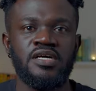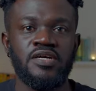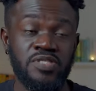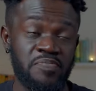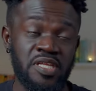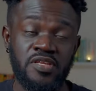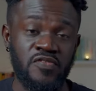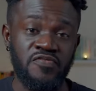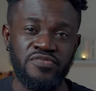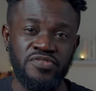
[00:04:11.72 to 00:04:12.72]
it was the beginning
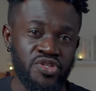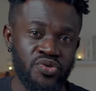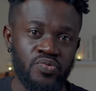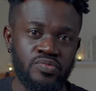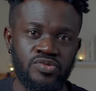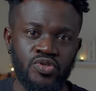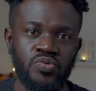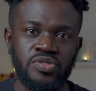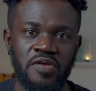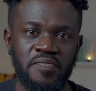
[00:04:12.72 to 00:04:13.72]
of a new
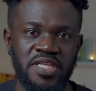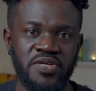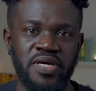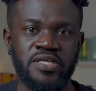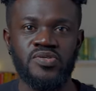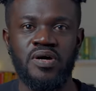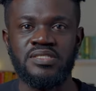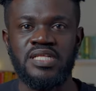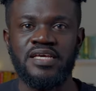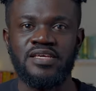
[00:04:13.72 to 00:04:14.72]
school term anyway, so I
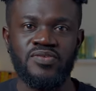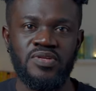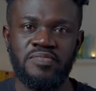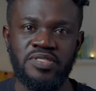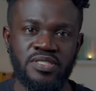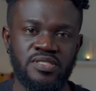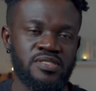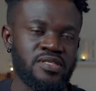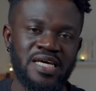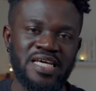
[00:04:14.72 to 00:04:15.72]
was like, you know, let me
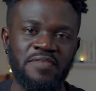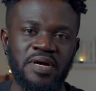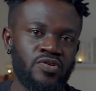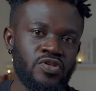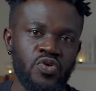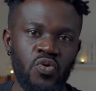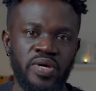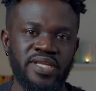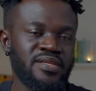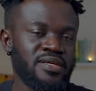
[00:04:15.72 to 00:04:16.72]
just either get my loss or
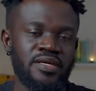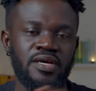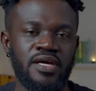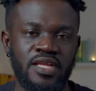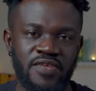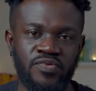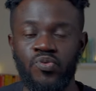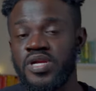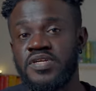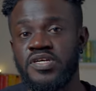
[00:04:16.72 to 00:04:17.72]
win and live with
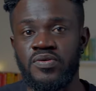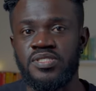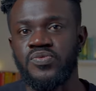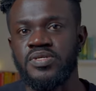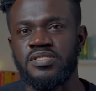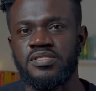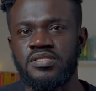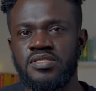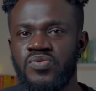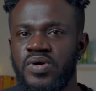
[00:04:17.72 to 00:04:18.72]
whatever the
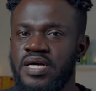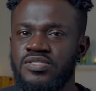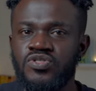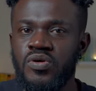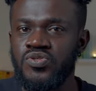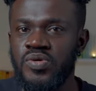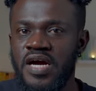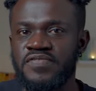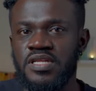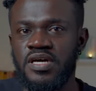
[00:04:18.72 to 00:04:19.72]
consequences. So I actually talked to her
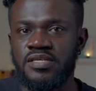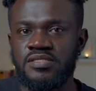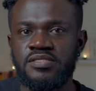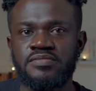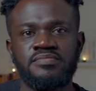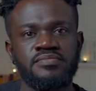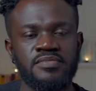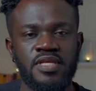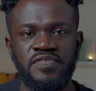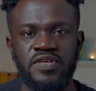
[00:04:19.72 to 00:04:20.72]
after class,
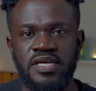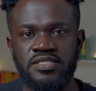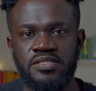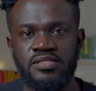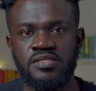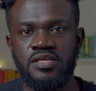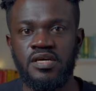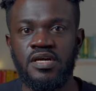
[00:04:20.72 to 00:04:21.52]
after lectures,